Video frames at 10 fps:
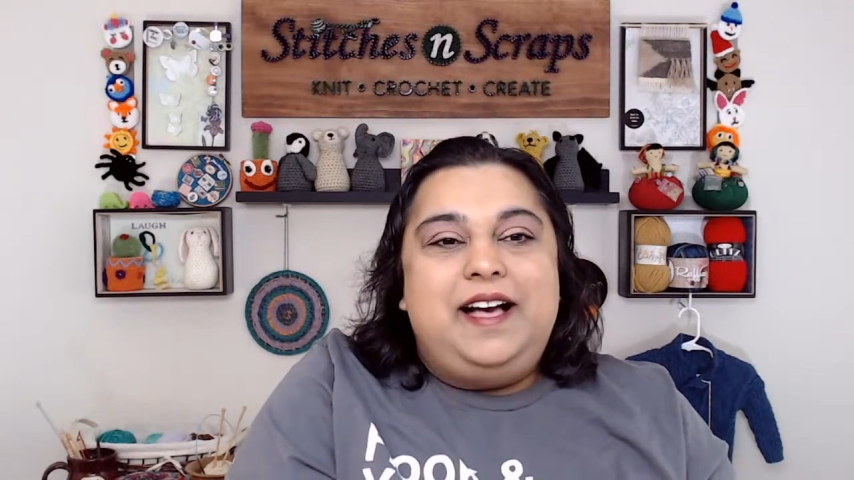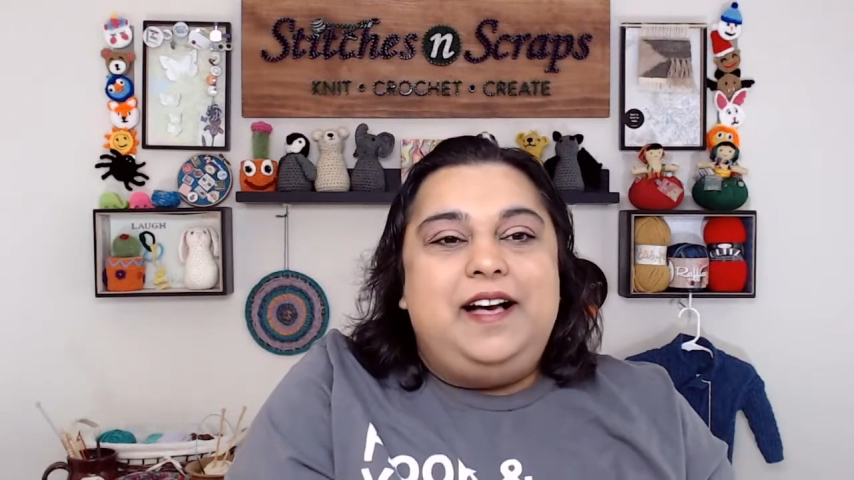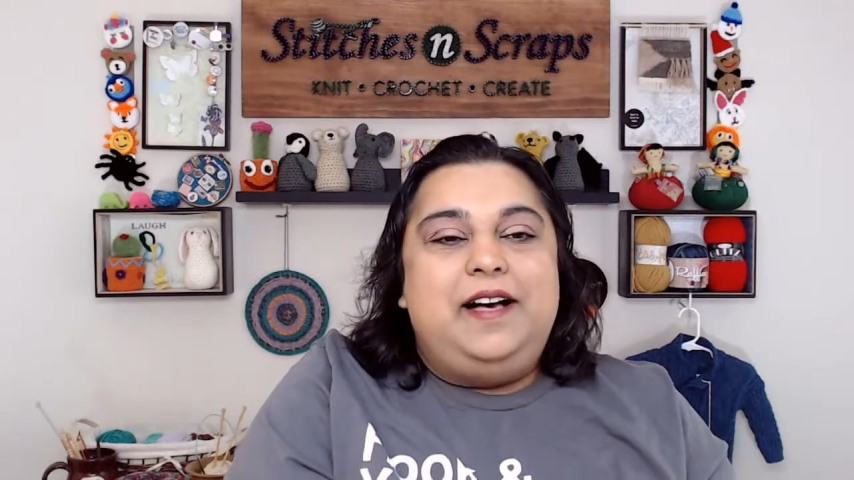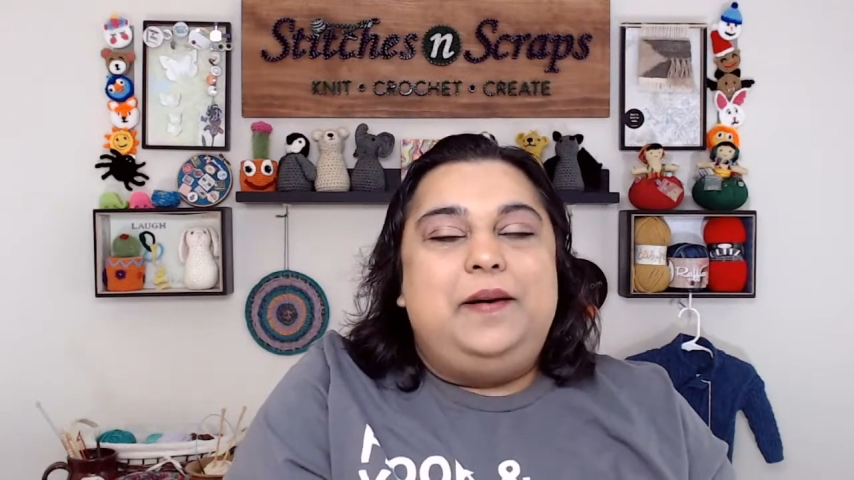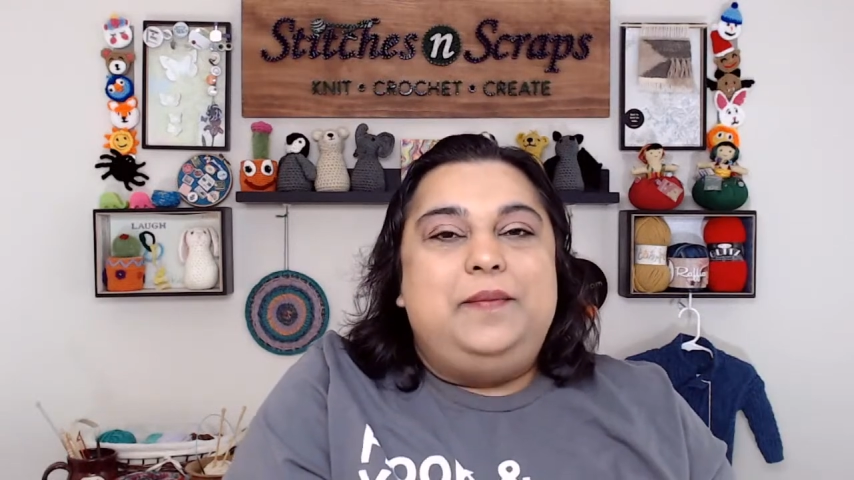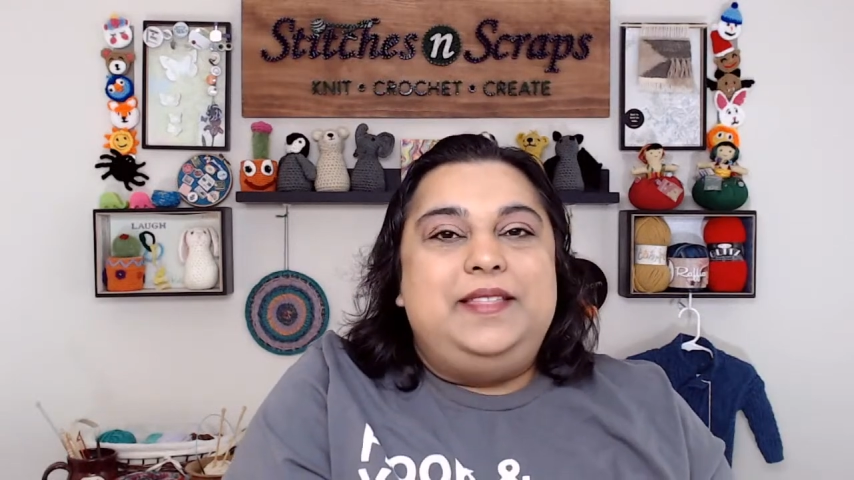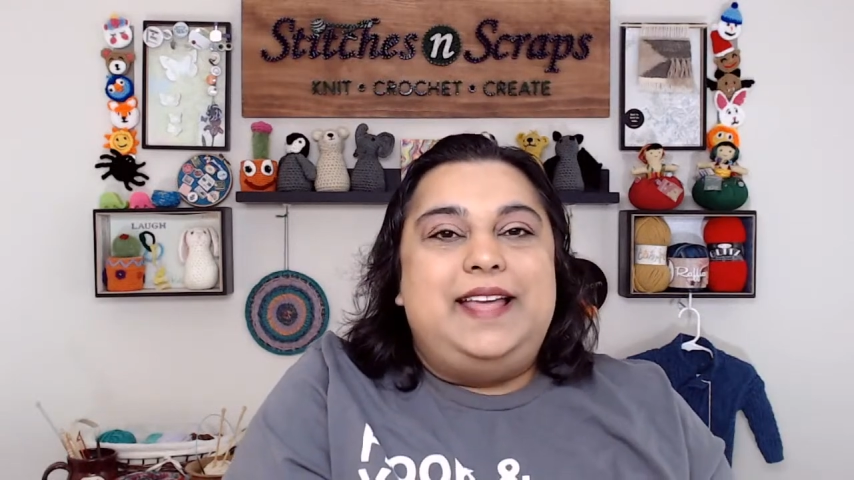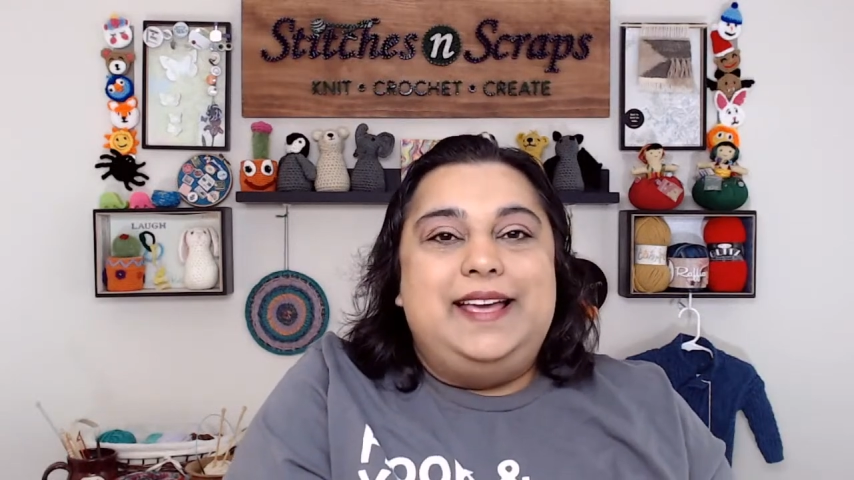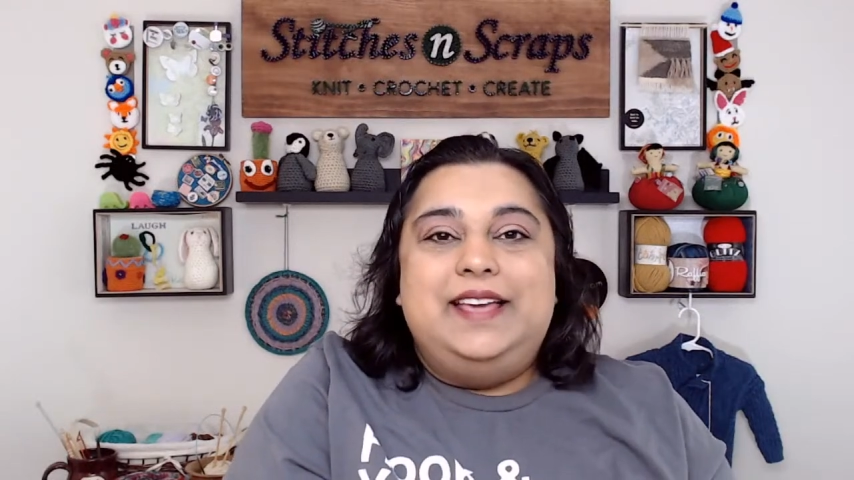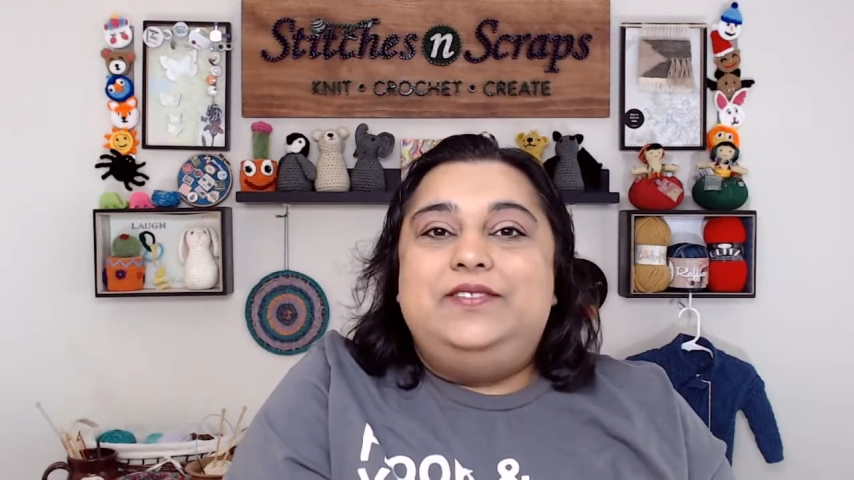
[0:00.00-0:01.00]

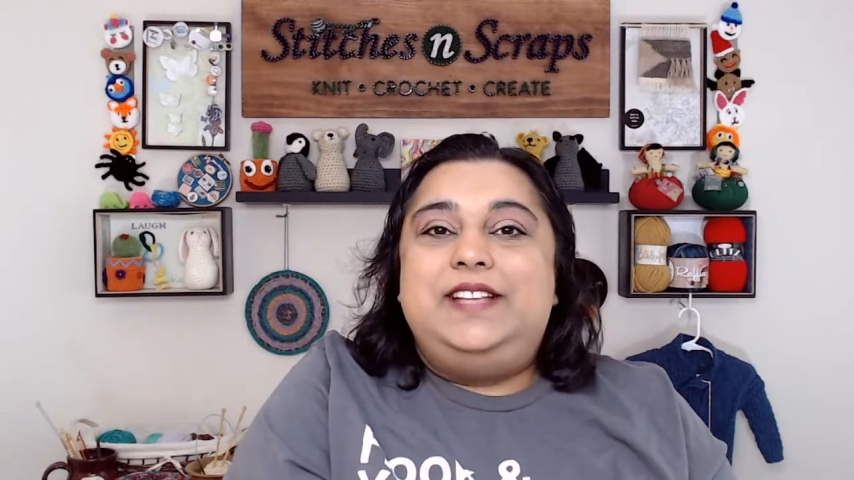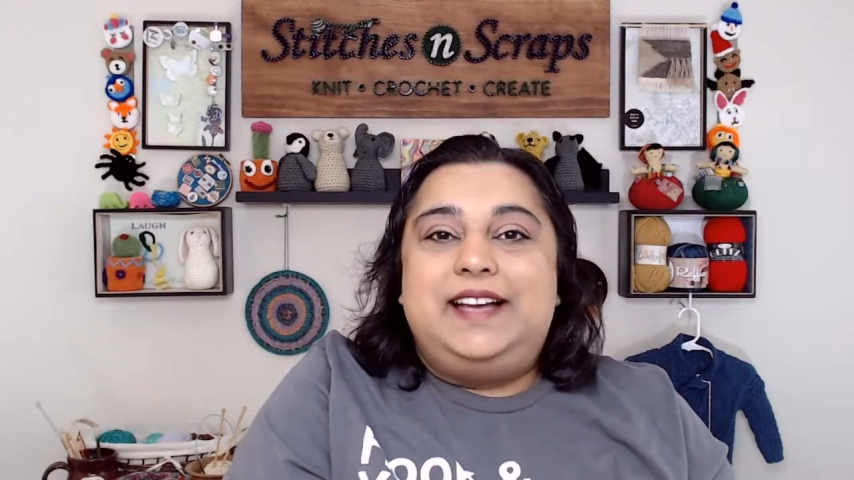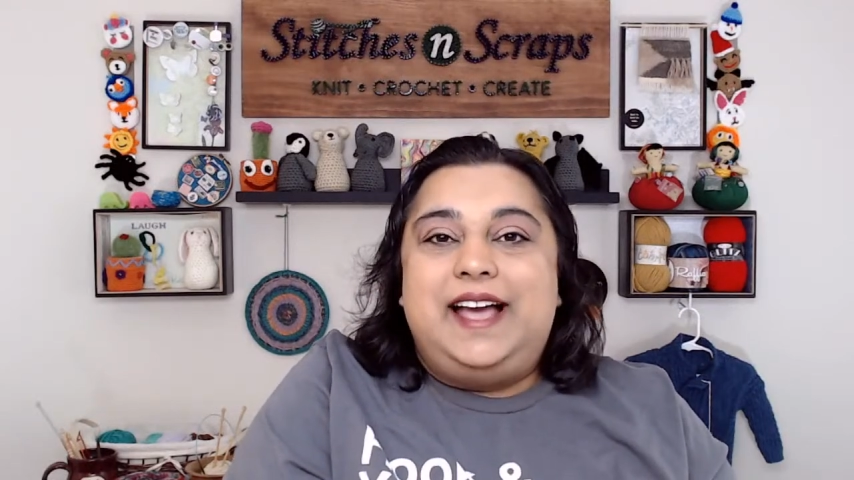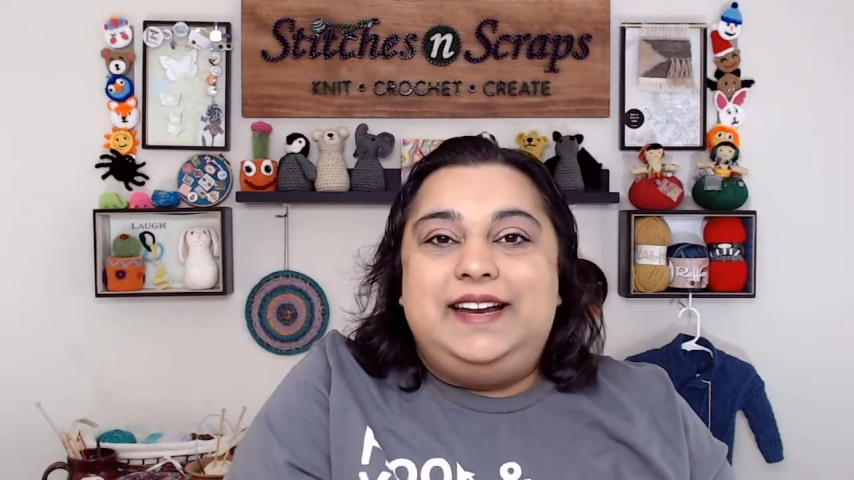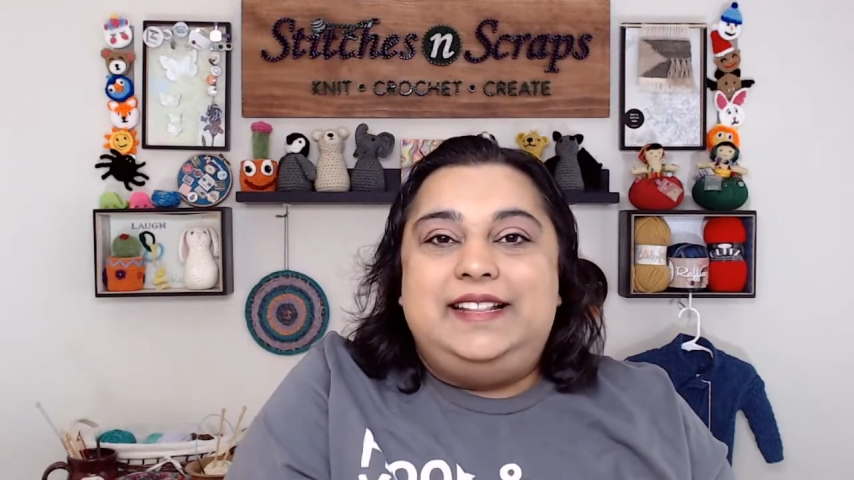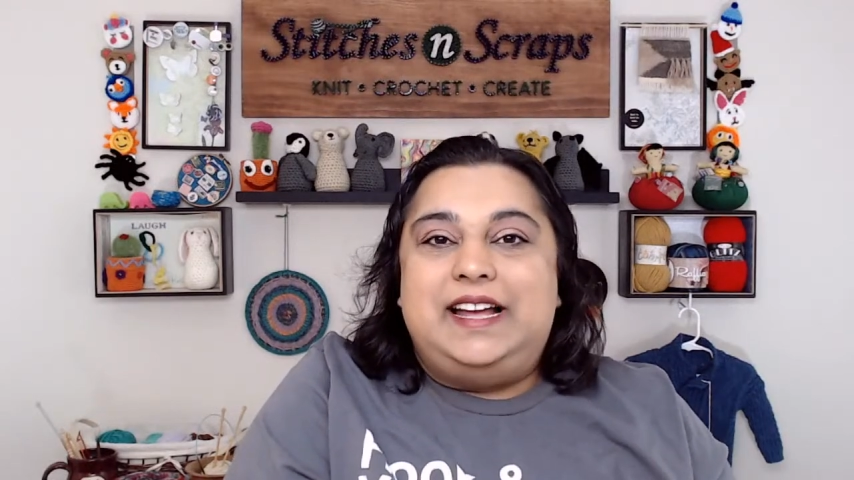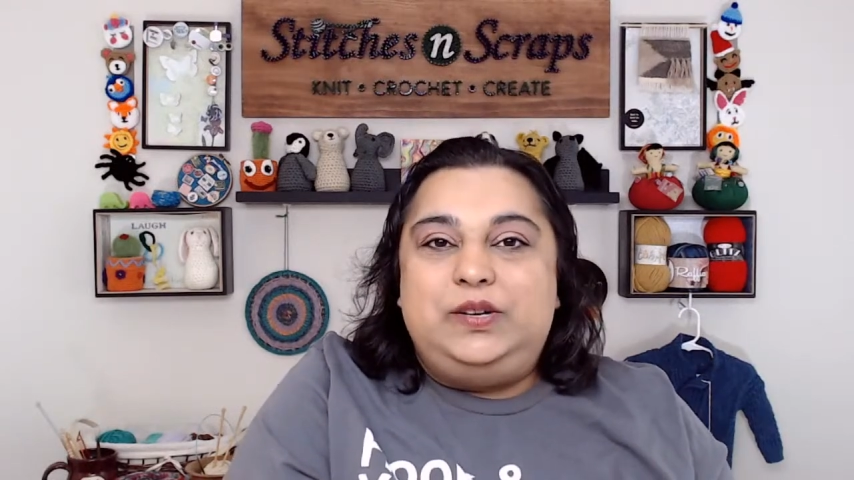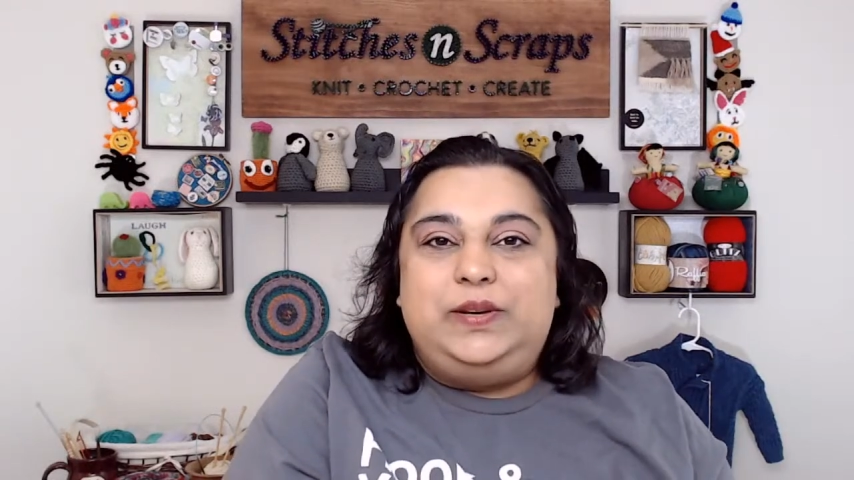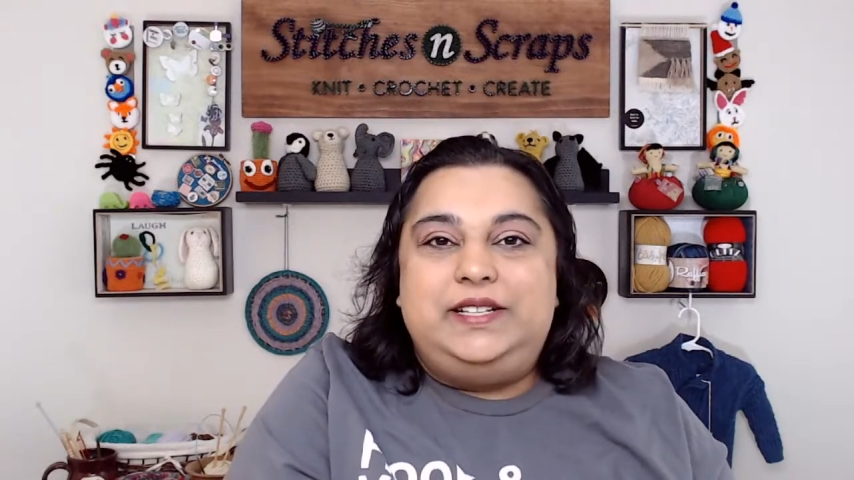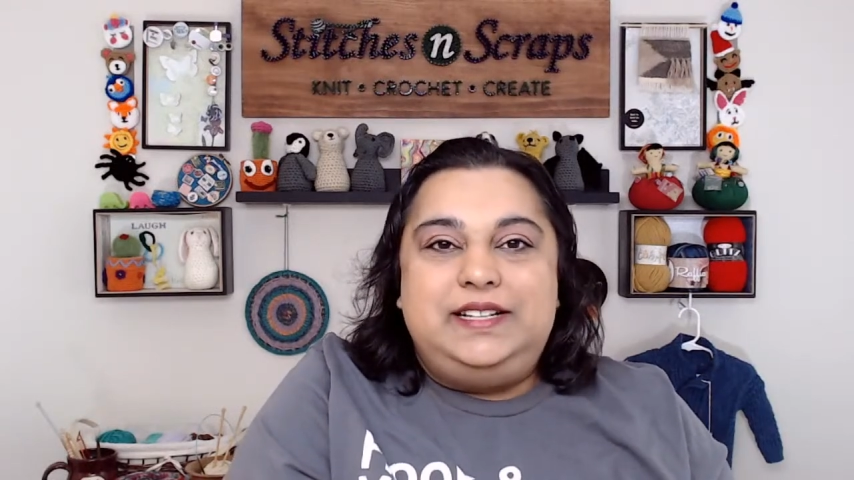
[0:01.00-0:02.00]
that gives it kind of that
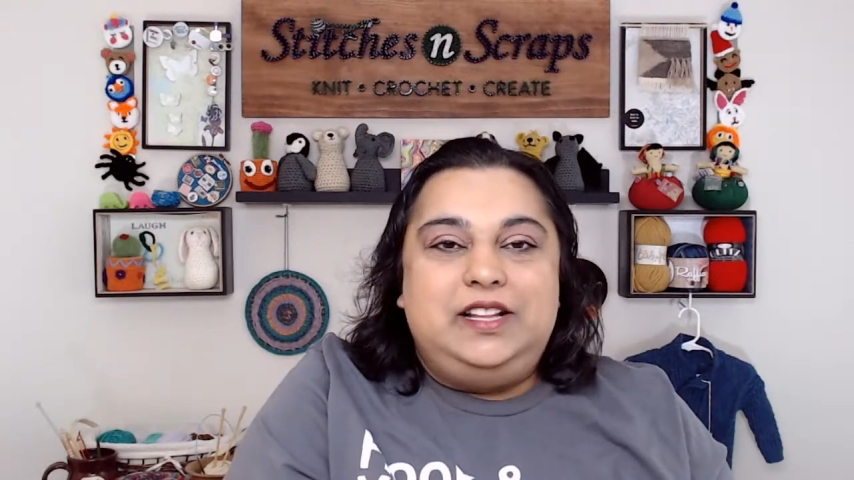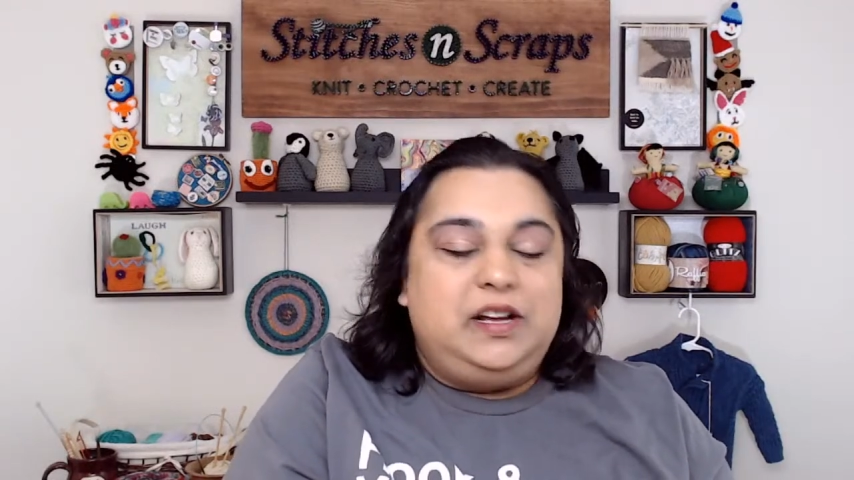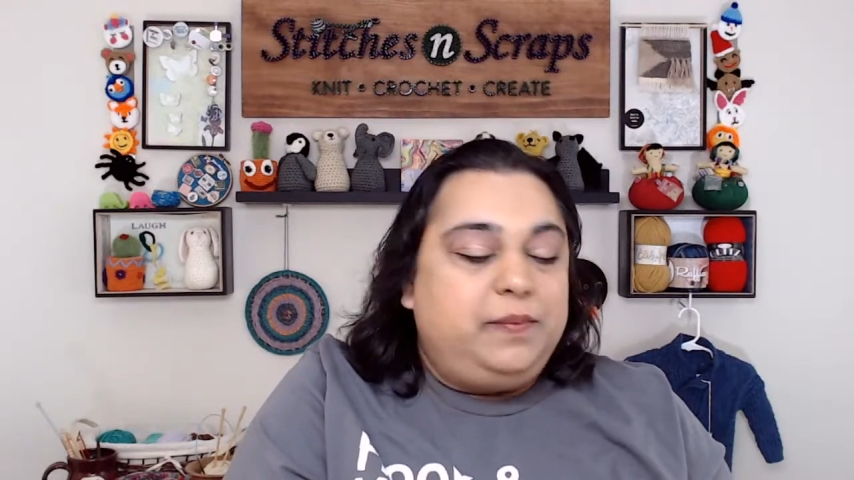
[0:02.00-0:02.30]
twisted look.